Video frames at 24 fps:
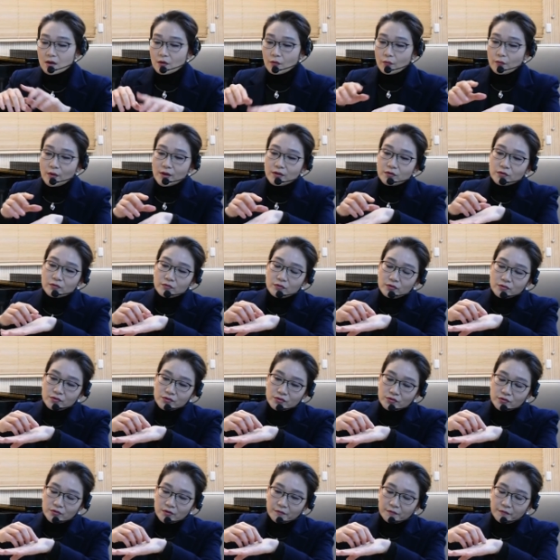when you
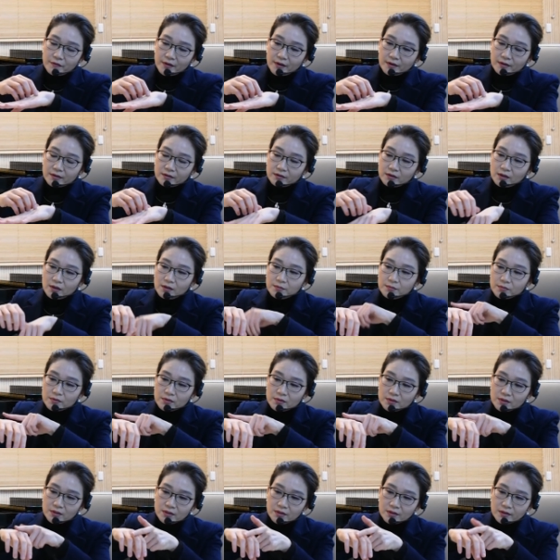use your fingertip,
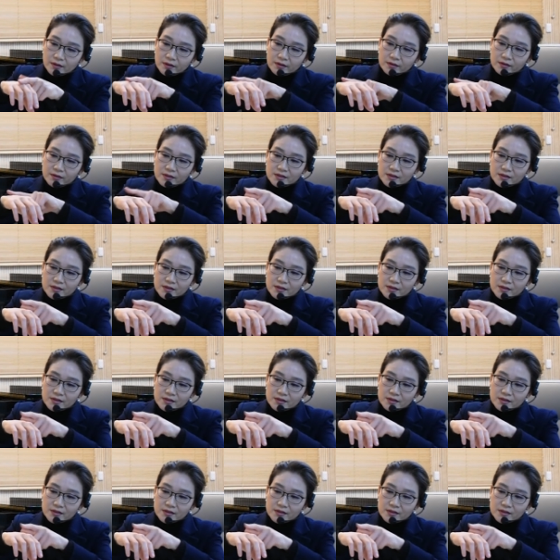here,